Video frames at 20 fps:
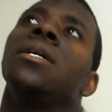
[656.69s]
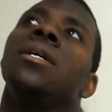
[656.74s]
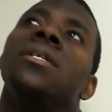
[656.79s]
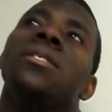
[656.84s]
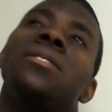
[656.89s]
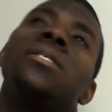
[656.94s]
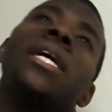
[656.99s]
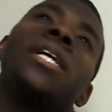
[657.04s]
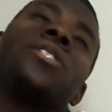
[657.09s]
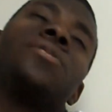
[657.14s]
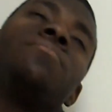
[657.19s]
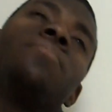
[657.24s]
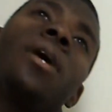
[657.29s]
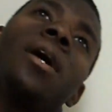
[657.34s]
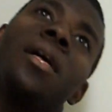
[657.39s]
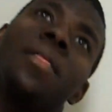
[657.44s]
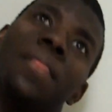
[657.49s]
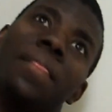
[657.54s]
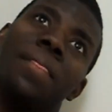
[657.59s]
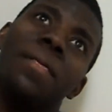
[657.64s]
It's next
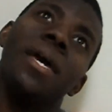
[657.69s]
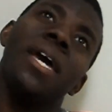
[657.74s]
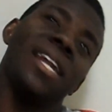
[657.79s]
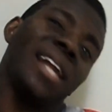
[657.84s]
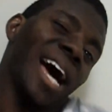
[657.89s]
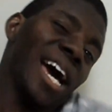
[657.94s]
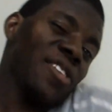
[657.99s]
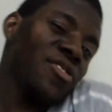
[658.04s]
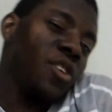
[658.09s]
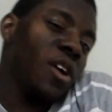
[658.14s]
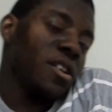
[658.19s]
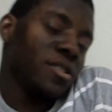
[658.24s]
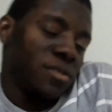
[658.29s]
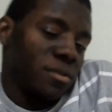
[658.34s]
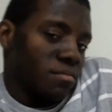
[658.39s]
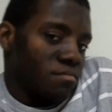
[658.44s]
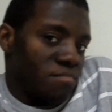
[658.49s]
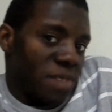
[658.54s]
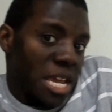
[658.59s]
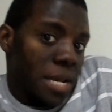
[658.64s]
month, and I thought
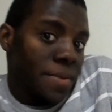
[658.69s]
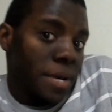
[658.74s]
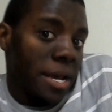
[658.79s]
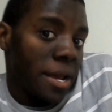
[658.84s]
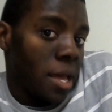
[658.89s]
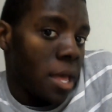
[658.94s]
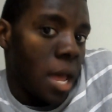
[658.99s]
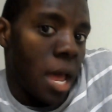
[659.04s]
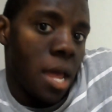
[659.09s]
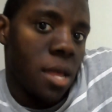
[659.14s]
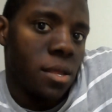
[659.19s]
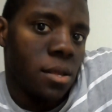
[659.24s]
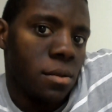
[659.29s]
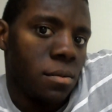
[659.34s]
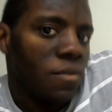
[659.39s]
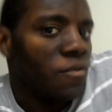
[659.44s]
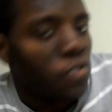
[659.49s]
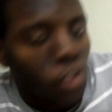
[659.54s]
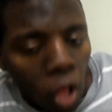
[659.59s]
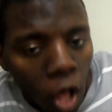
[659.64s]
maybe I
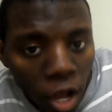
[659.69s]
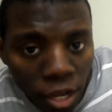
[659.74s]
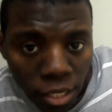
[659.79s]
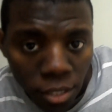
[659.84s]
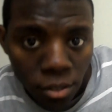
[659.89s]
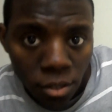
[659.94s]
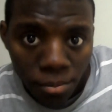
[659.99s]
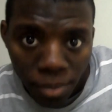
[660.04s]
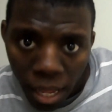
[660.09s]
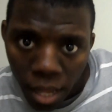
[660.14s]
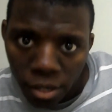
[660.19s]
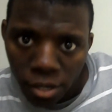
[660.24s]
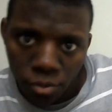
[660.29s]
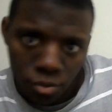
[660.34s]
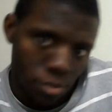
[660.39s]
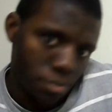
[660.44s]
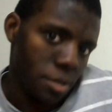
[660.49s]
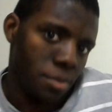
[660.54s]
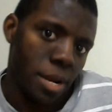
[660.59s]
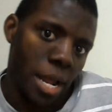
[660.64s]
vlogging about it
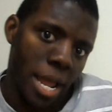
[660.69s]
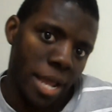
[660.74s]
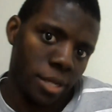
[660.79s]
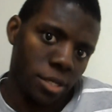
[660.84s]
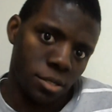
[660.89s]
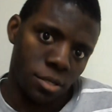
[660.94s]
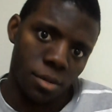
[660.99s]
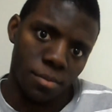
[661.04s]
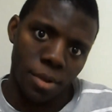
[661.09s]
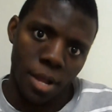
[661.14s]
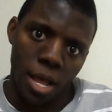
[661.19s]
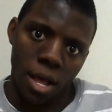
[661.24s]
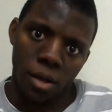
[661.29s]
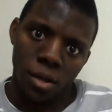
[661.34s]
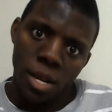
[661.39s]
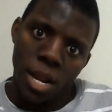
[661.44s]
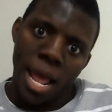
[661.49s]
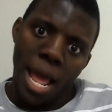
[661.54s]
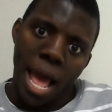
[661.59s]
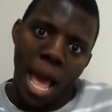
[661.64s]
would be nice about
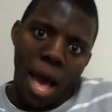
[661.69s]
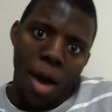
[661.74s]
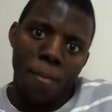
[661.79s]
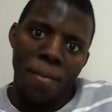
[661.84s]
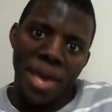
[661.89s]
how